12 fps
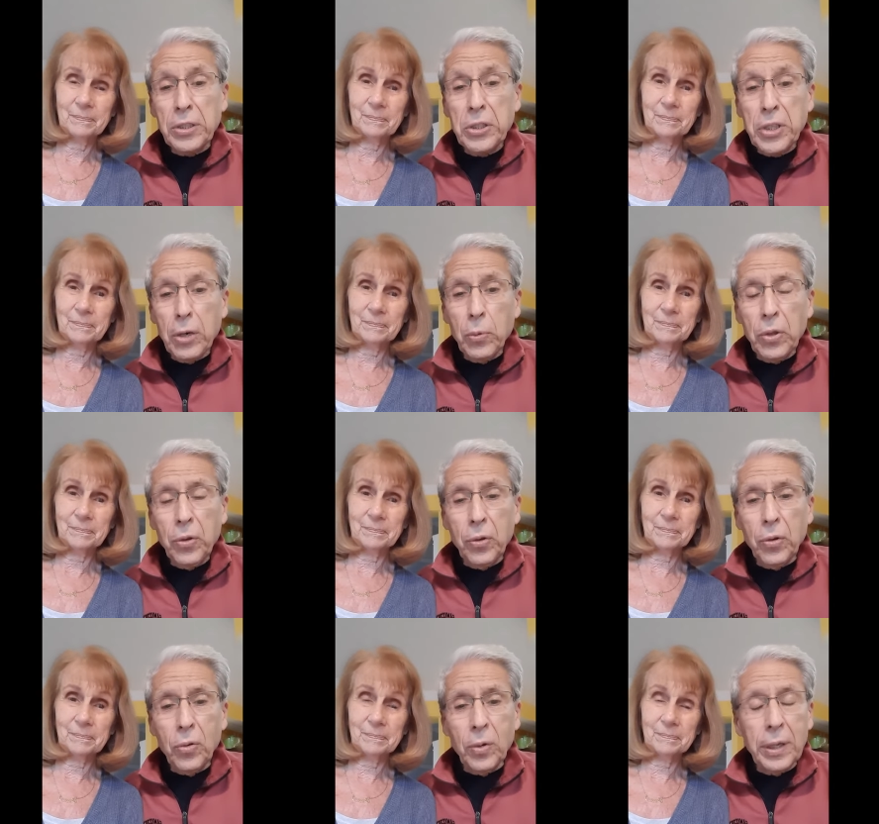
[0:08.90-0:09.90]
Speaker 1: to share with
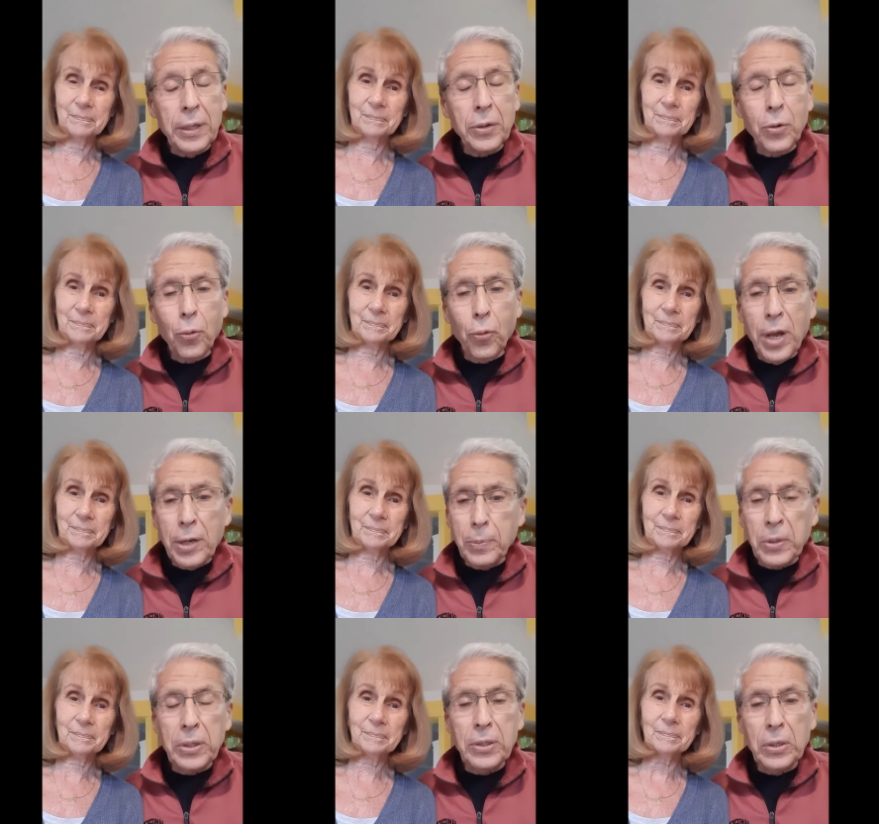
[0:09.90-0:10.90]
you an
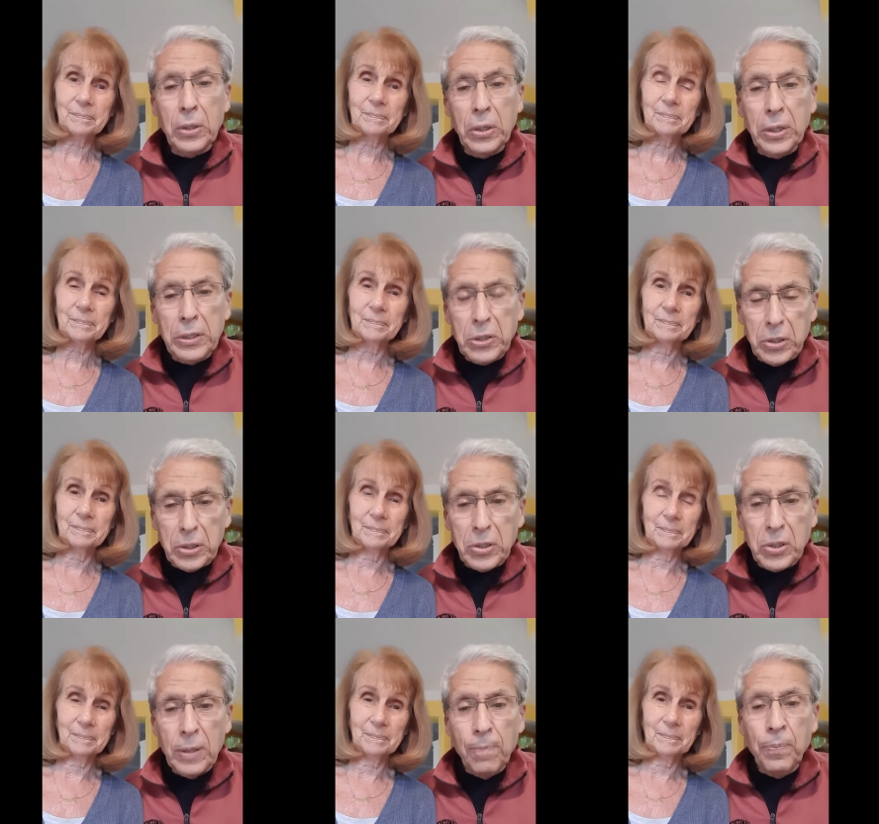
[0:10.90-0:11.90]
incredibly
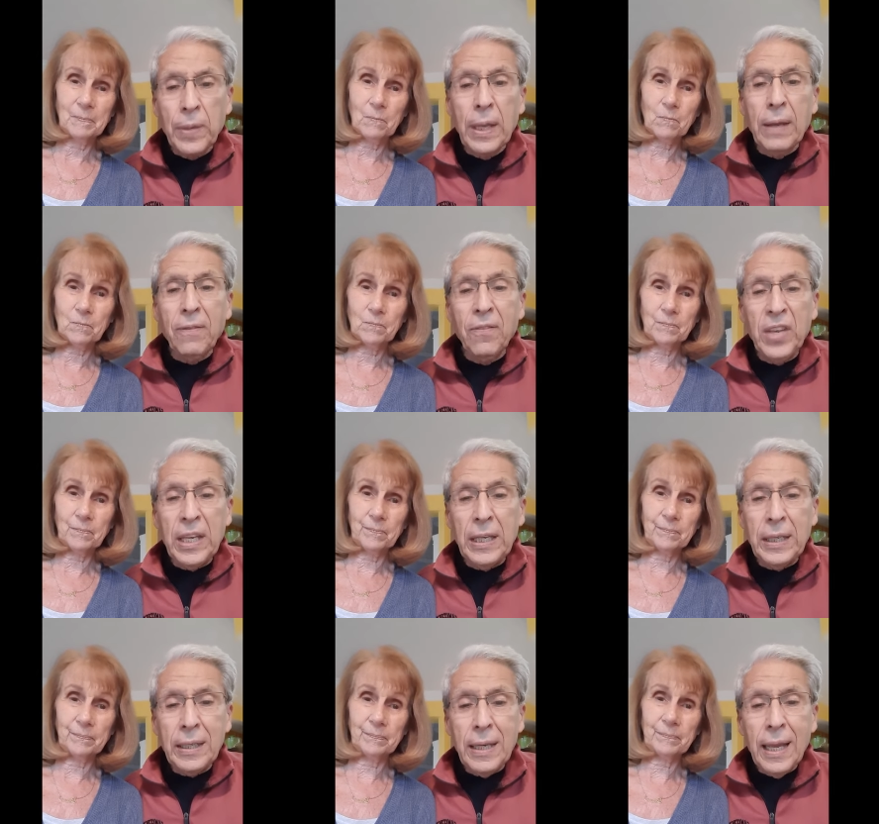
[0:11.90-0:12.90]
delicious
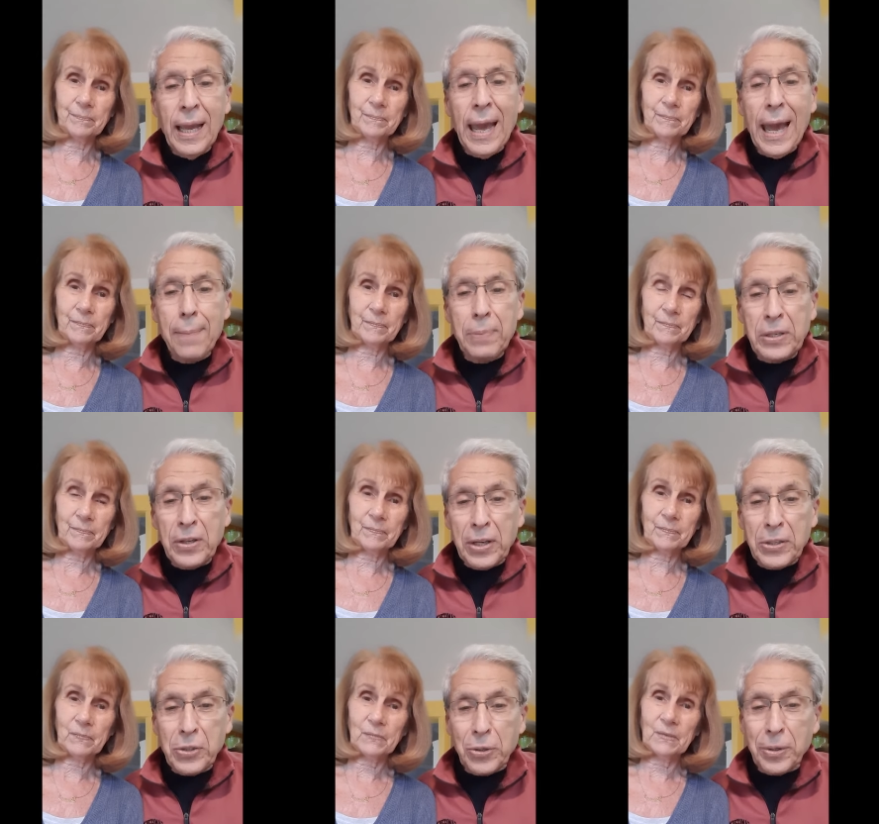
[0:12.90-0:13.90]
vegan
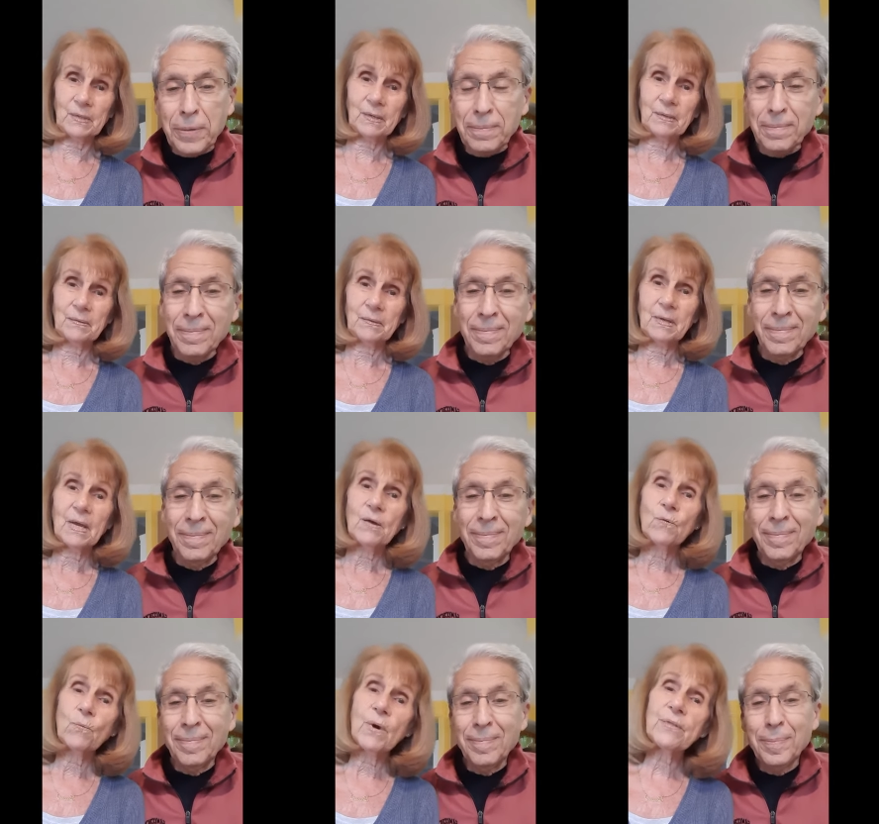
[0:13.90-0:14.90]
appetizer.
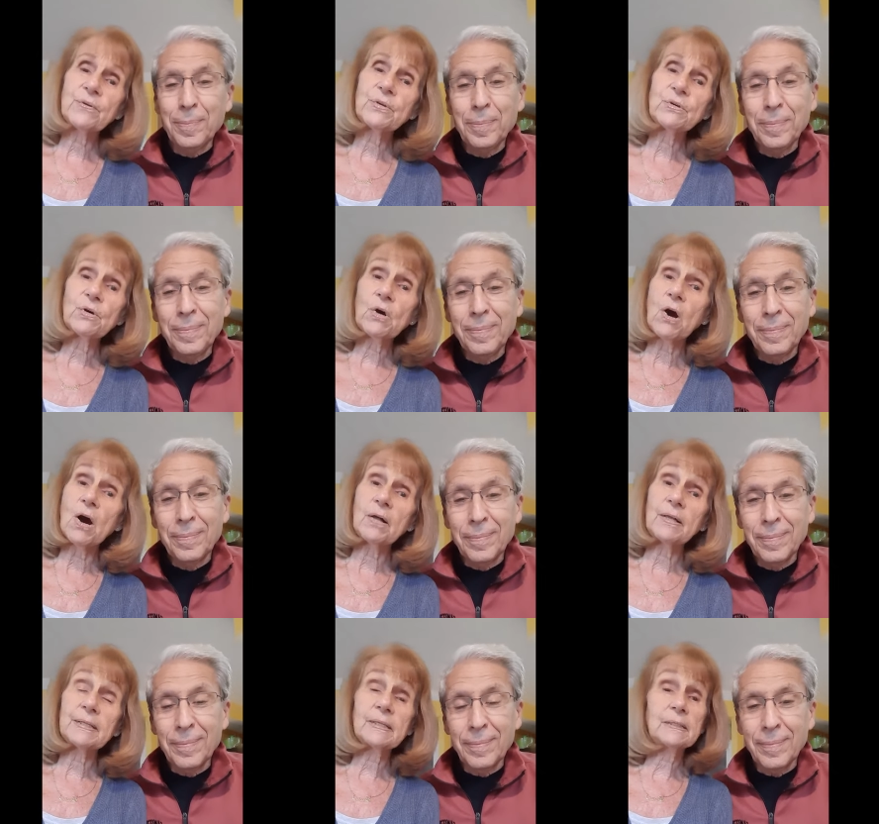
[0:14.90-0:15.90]
Speaker 2: Whether you
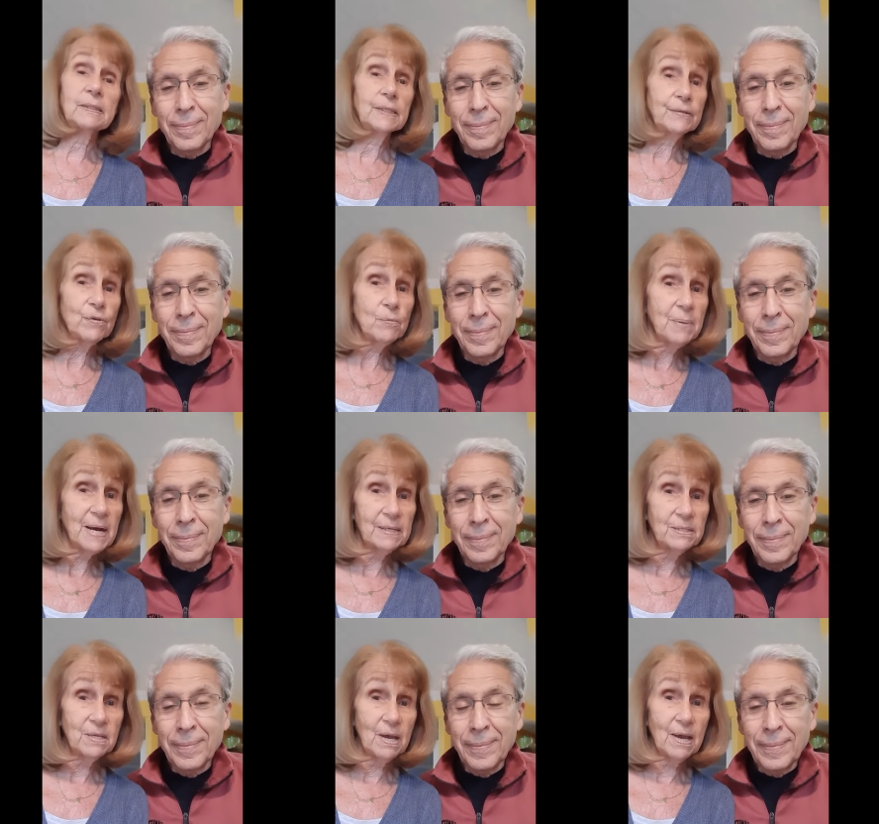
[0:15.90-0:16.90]
call it liver
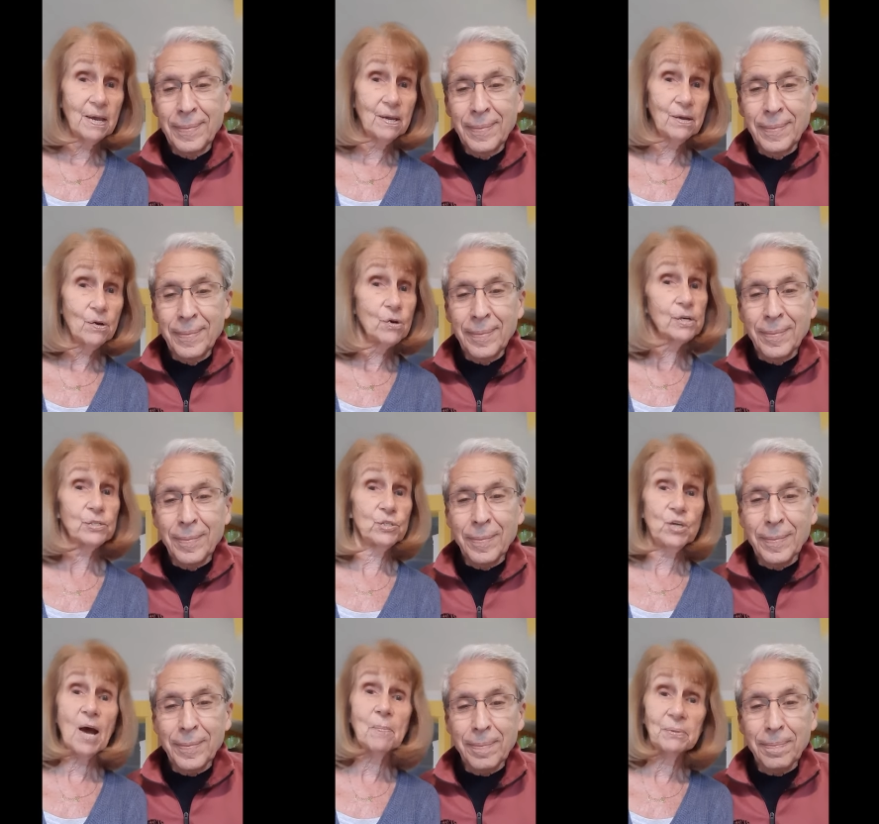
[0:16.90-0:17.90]
pate or
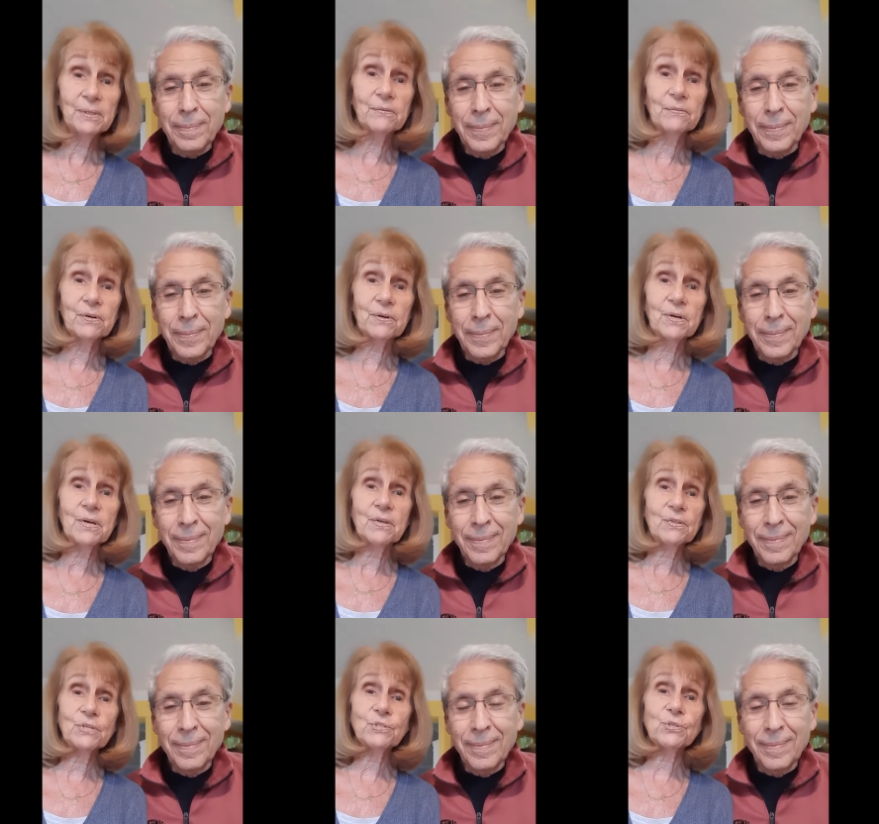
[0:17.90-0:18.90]
chopped liver,
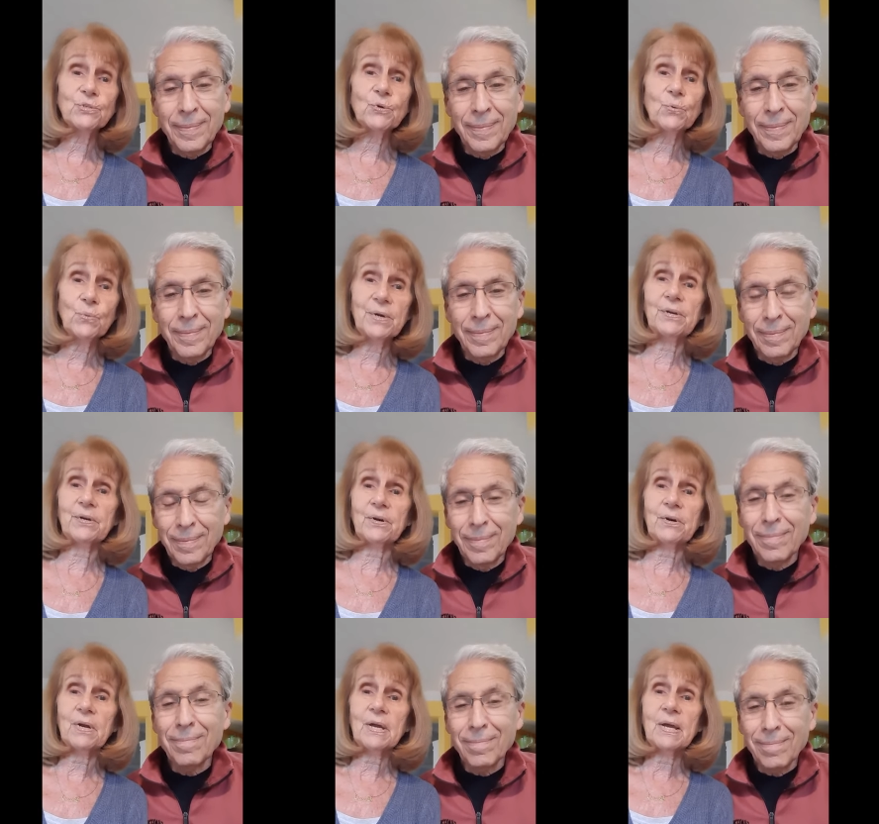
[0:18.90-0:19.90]
this is a
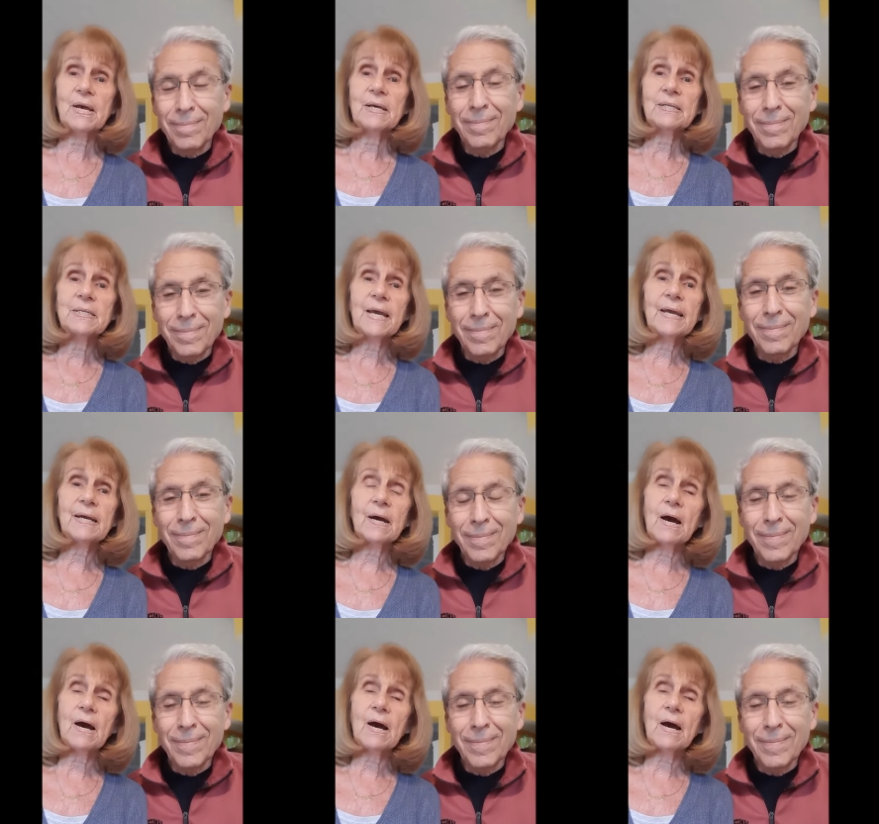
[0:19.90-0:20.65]
winner. Take